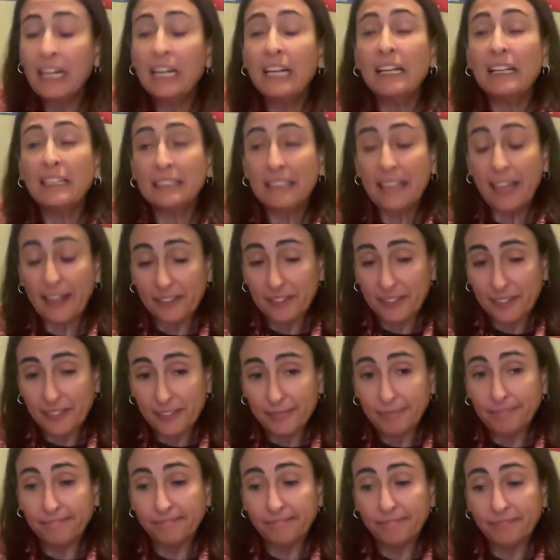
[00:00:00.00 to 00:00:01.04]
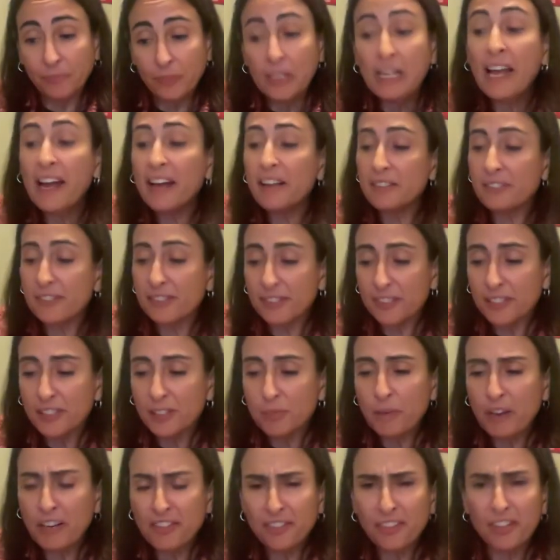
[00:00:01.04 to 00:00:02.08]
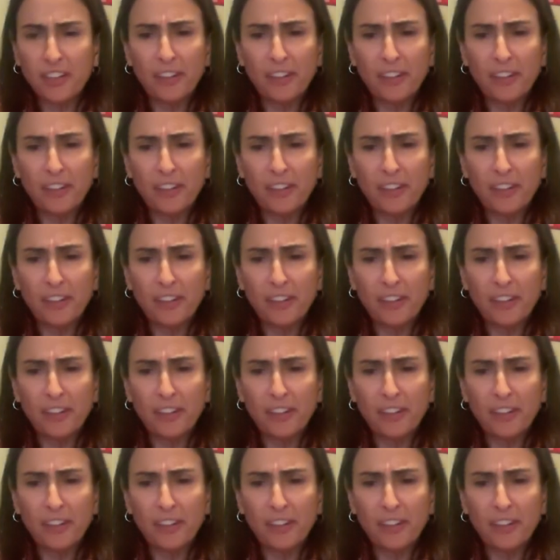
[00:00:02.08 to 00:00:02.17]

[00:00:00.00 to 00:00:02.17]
Yes. Yes. Especially